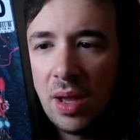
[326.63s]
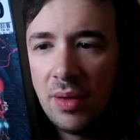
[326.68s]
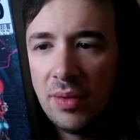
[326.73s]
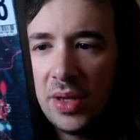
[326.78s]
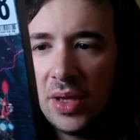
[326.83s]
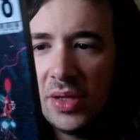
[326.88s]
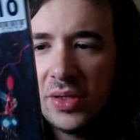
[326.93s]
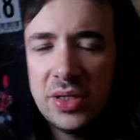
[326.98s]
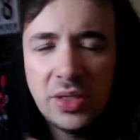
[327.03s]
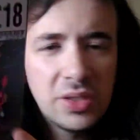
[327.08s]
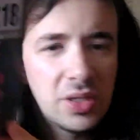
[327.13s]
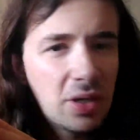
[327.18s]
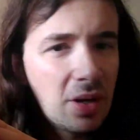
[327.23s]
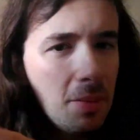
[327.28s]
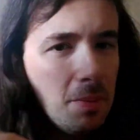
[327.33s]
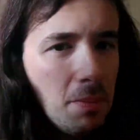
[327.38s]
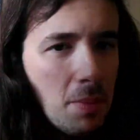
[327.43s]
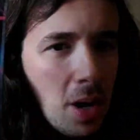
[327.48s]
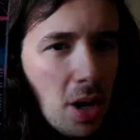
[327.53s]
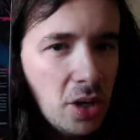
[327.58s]
Heard it's like a
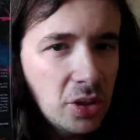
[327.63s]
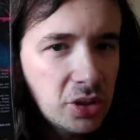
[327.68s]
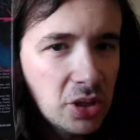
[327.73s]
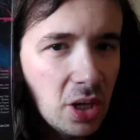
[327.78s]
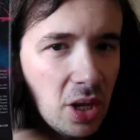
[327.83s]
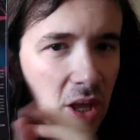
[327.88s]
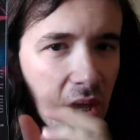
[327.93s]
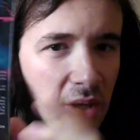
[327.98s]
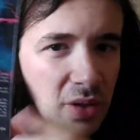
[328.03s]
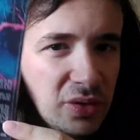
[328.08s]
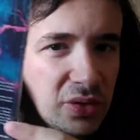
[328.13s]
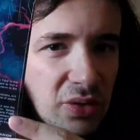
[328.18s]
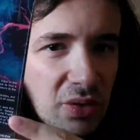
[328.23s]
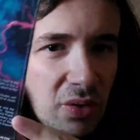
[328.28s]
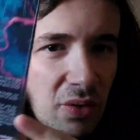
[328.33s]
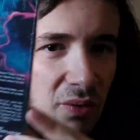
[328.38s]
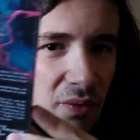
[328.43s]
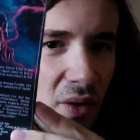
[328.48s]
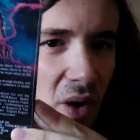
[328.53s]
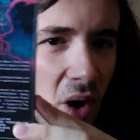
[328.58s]
martial arts
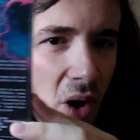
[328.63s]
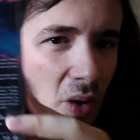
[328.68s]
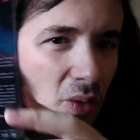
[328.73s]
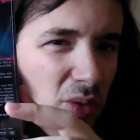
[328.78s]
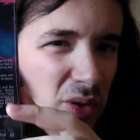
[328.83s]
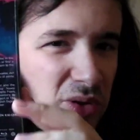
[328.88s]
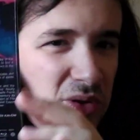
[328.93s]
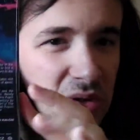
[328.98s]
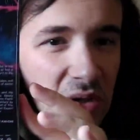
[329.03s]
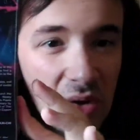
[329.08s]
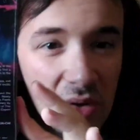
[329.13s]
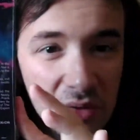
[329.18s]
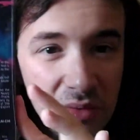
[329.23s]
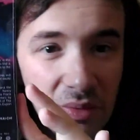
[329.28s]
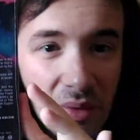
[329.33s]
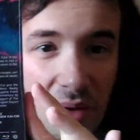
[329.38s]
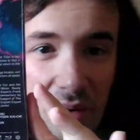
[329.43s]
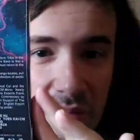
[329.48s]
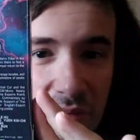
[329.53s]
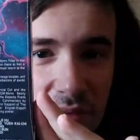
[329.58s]
sort of horror
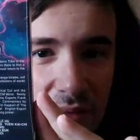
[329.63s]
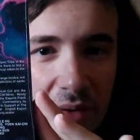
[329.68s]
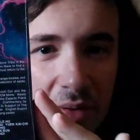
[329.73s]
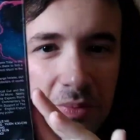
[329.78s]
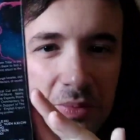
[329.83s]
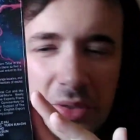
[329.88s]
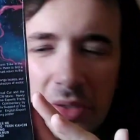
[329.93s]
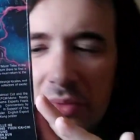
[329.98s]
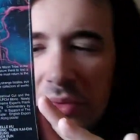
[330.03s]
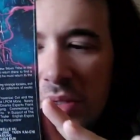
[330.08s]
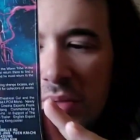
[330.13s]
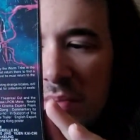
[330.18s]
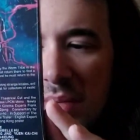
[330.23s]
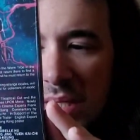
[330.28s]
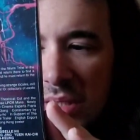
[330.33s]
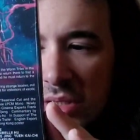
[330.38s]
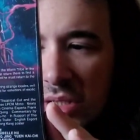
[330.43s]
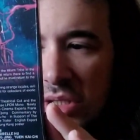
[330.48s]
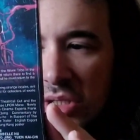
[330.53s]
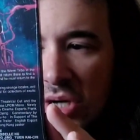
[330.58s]
sci-fi film, so it's a
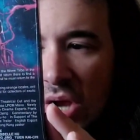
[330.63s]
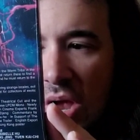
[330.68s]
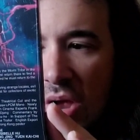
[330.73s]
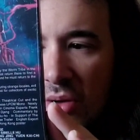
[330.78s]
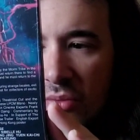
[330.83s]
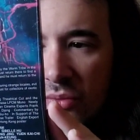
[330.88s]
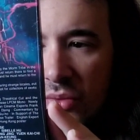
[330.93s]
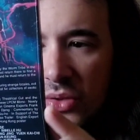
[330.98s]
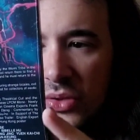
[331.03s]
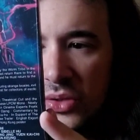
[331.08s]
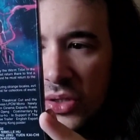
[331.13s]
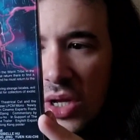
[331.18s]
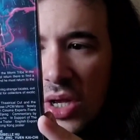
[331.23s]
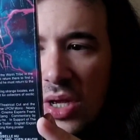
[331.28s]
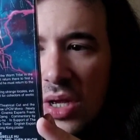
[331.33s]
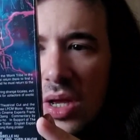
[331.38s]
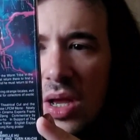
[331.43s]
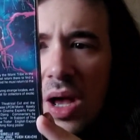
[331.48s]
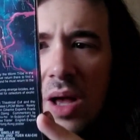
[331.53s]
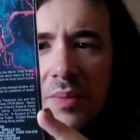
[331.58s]
mix of genres.
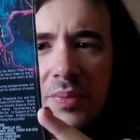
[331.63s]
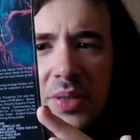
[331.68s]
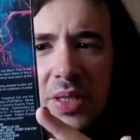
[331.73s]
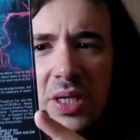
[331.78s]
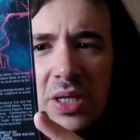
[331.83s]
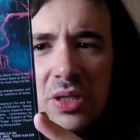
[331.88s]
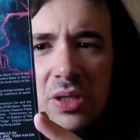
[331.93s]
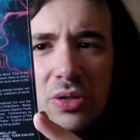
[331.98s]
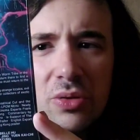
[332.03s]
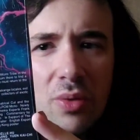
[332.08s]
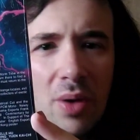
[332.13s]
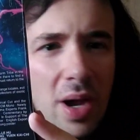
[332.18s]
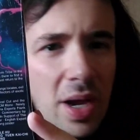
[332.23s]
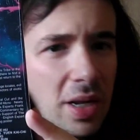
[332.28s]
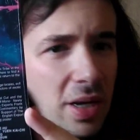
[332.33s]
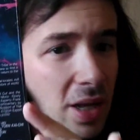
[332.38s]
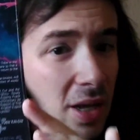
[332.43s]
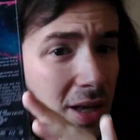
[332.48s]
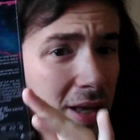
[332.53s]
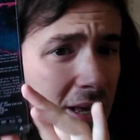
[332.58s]
I've seen the
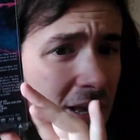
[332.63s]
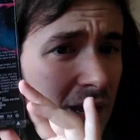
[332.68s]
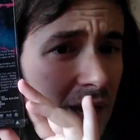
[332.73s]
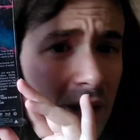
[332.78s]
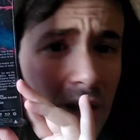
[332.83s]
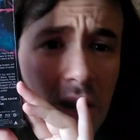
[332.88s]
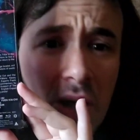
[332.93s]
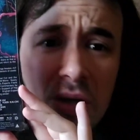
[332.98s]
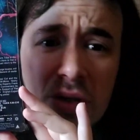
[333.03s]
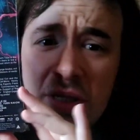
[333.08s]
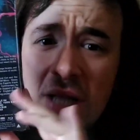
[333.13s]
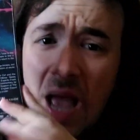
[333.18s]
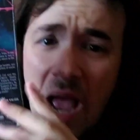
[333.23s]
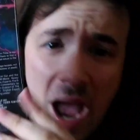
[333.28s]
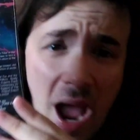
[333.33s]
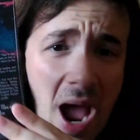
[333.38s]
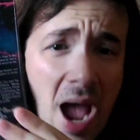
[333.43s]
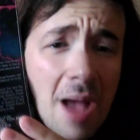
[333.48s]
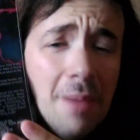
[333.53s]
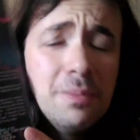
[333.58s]
trailer, it looks
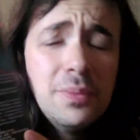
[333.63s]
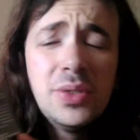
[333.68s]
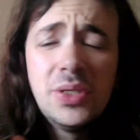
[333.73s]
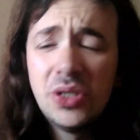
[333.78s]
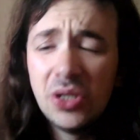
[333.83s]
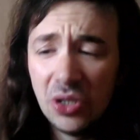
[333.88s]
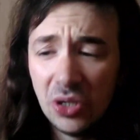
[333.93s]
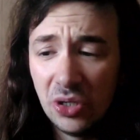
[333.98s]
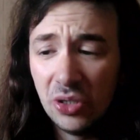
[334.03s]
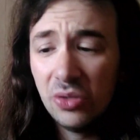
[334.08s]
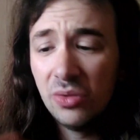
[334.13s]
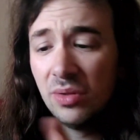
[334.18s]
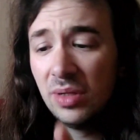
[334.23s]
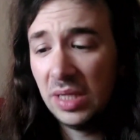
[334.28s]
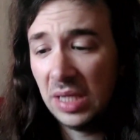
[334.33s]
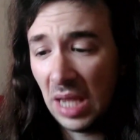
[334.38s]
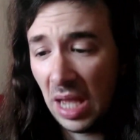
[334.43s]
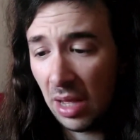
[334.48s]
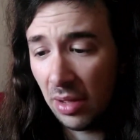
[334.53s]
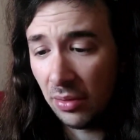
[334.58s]

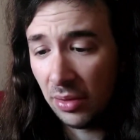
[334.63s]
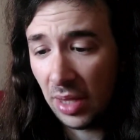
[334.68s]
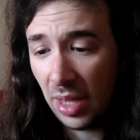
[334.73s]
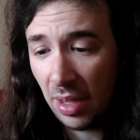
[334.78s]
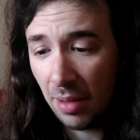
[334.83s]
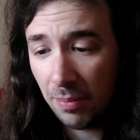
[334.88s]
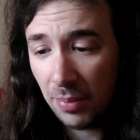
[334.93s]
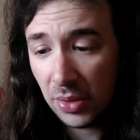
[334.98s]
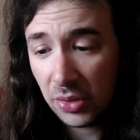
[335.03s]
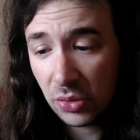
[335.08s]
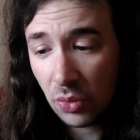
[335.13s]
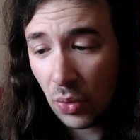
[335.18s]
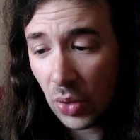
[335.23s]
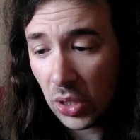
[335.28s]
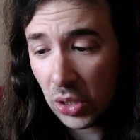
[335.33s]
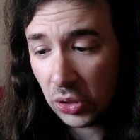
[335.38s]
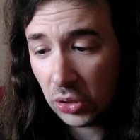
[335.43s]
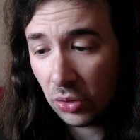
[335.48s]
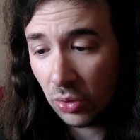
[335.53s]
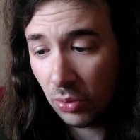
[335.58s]
absolutely out there, but it's quite
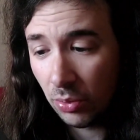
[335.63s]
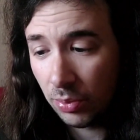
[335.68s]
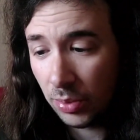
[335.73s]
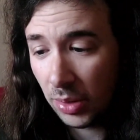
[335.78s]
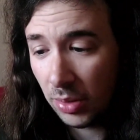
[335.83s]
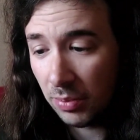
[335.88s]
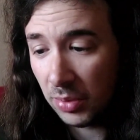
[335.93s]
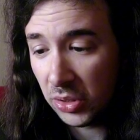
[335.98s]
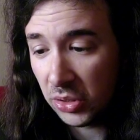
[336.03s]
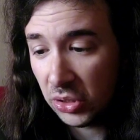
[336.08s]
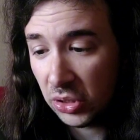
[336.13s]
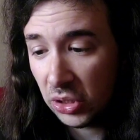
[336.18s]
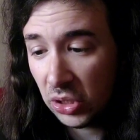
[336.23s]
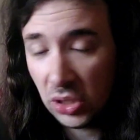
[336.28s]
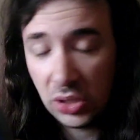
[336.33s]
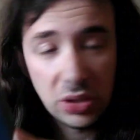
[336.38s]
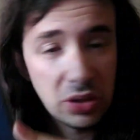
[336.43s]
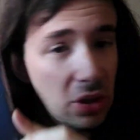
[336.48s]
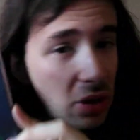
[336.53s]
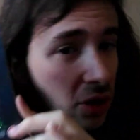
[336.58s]
a short film at
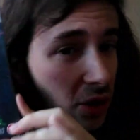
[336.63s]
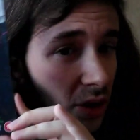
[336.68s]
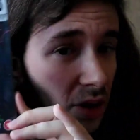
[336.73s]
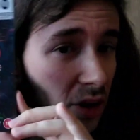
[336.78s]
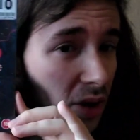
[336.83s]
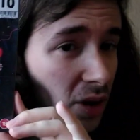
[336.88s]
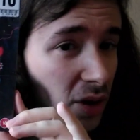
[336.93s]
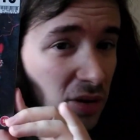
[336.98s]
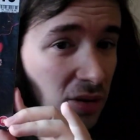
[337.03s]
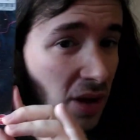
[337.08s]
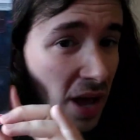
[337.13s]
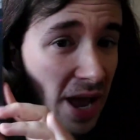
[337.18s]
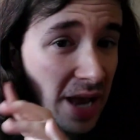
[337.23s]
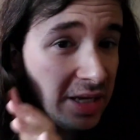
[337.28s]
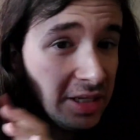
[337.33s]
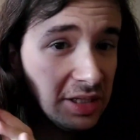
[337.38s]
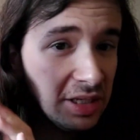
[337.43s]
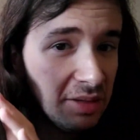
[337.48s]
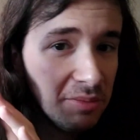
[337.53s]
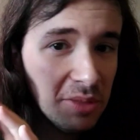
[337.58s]
just
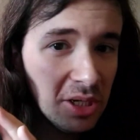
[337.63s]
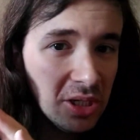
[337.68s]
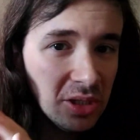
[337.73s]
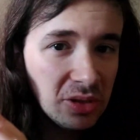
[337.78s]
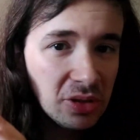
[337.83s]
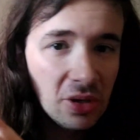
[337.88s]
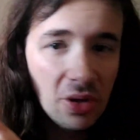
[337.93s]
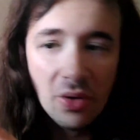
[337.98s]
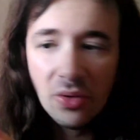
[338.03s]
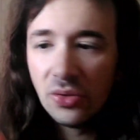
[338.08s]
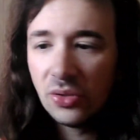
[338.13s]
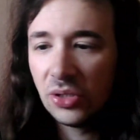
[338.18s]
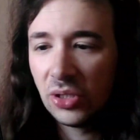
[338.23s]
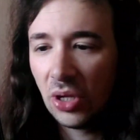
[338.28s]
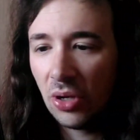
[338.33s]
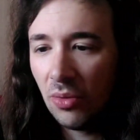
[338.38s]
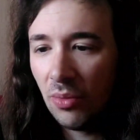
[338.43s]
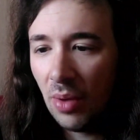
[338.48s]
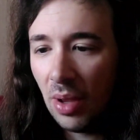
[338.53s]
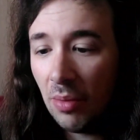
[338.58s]
80 minutes long,
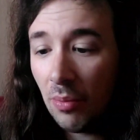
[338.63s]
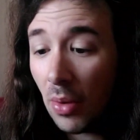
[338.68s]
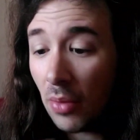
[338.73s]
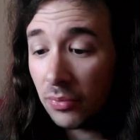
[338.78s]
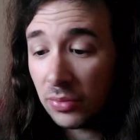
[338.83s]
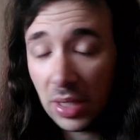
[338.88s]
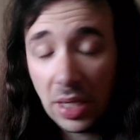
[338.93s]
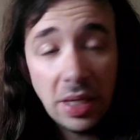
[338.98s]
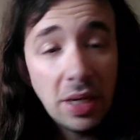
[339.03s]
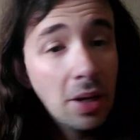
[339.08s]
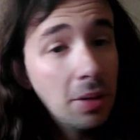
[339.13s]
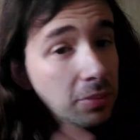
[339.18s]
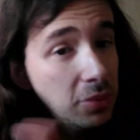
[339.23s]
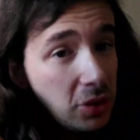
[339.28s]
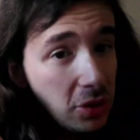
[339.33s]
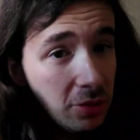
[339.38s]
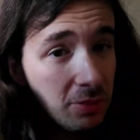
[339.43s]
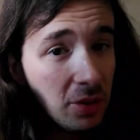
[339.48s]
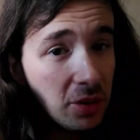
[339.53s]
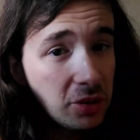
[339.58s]
so it won't take up
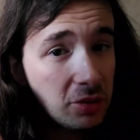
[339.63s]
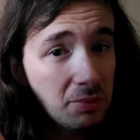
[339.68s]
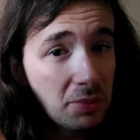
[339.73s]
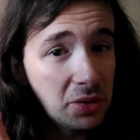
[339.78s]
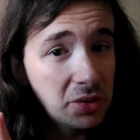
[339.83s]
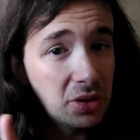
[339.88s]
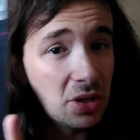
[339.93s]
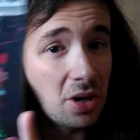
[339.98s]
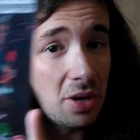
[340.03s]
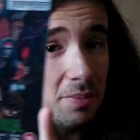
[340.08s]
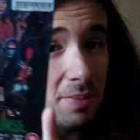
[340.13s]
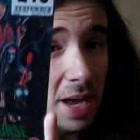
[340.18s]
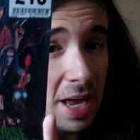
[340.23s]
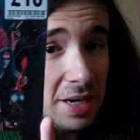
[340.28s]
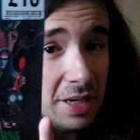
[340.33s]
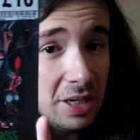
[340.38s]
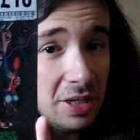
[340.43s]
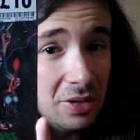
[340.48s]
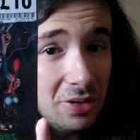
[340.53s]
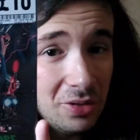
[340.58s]
too much of my time, and
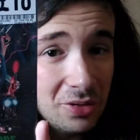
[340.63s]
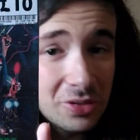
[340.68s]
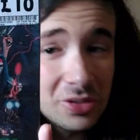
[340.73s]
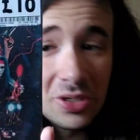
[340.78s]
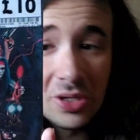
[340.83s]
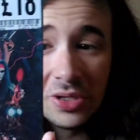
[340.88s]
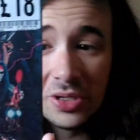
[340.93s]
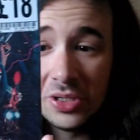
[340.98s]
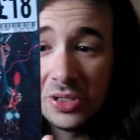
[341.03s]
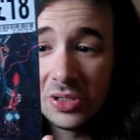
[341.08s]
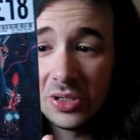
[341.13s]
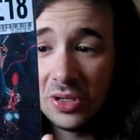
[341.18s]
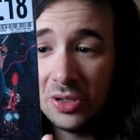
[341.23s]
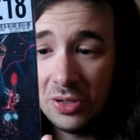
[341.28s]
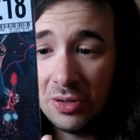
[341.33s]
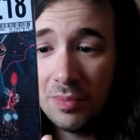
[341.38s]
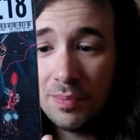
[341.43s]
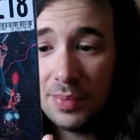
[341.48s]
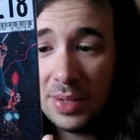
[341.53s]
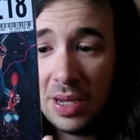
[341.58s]
it looks like it's going
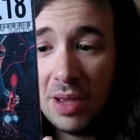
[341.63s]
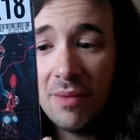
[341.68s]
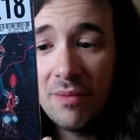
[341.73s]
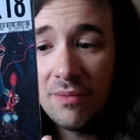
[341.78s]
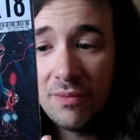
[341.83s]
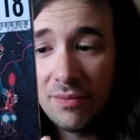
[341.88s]
to be a